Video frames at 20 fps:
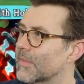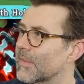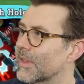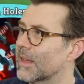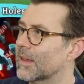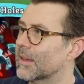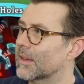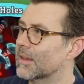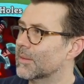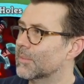
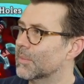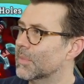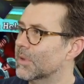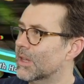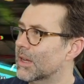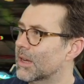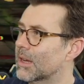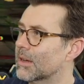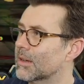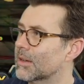I can
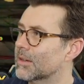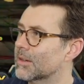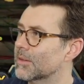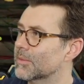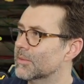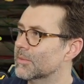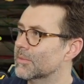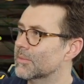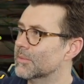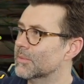block
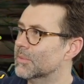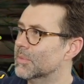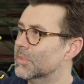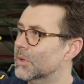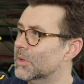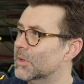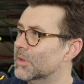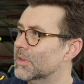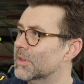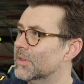
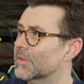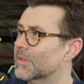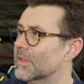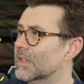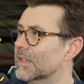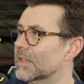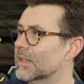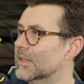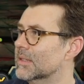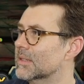both of
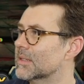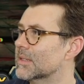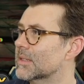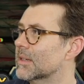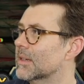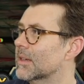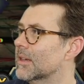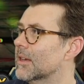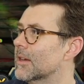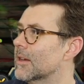these.
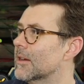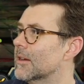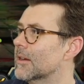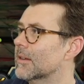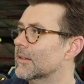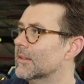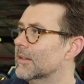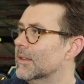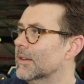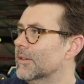
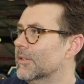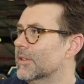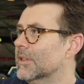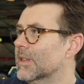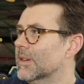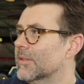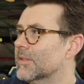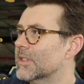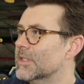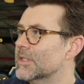And then I
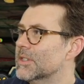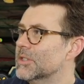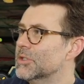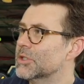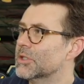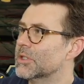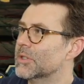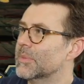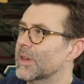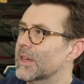really have a
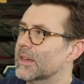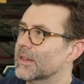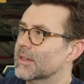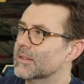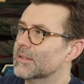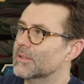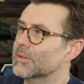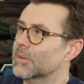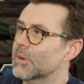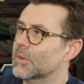decision to make.
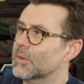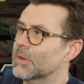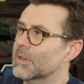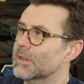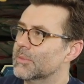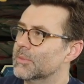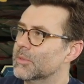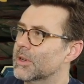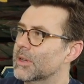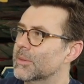Do I want to
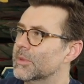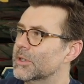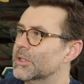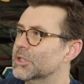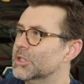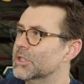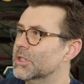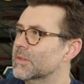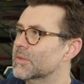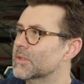upgrade my
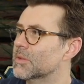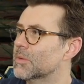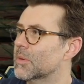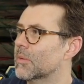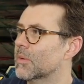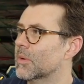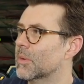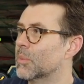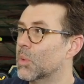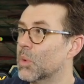shivs? Do I
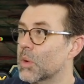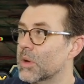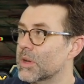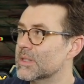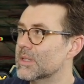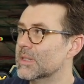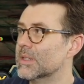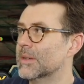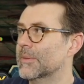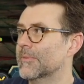want to
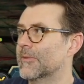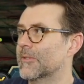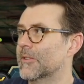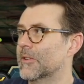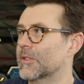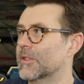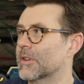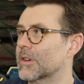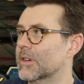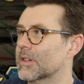poison him
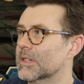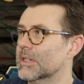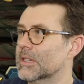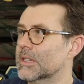further?